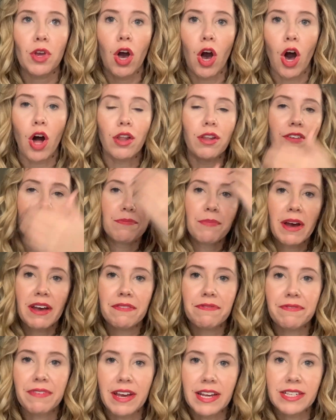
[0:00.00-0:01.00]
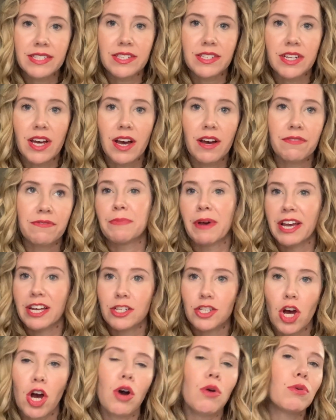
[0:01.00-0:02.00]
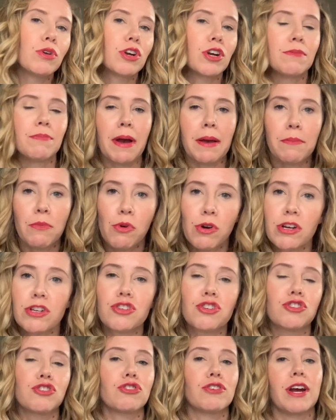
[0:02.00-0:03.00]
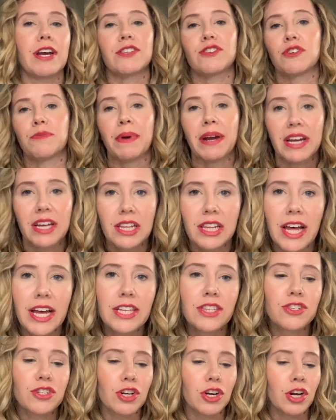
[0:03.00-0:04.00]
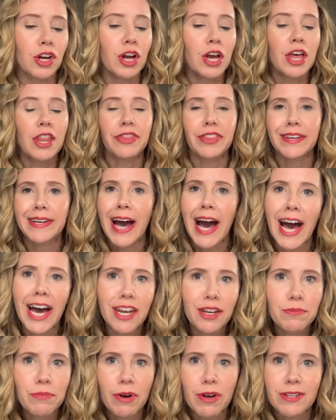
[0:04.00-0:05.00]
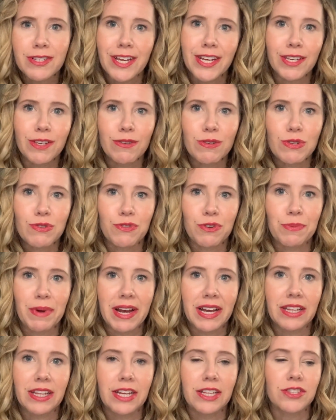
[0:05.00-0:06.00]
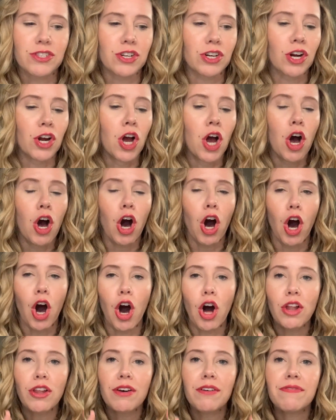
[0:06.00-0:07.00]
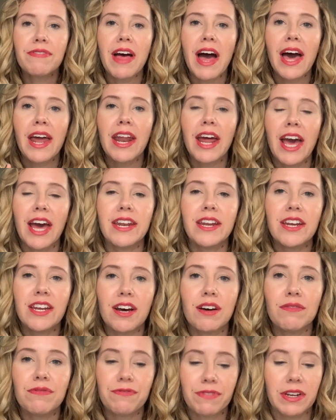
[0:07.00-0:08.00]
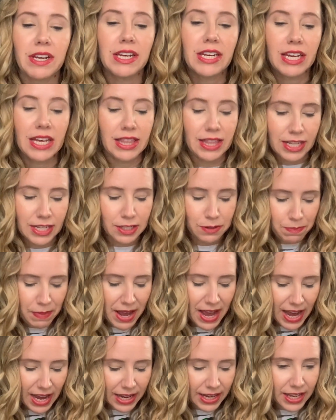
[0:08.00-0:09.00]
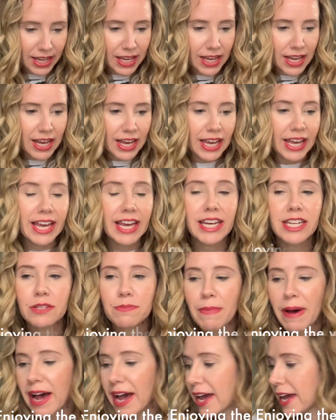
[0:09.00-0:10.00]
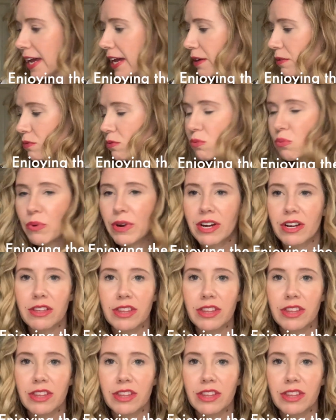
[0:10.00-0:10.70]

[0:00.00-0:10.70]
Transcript: all of my face stuff, my toner, my moisturizer, my cleanser, the cotton balls I use for my cleanser. All of that ended up fitting in this bag. And my my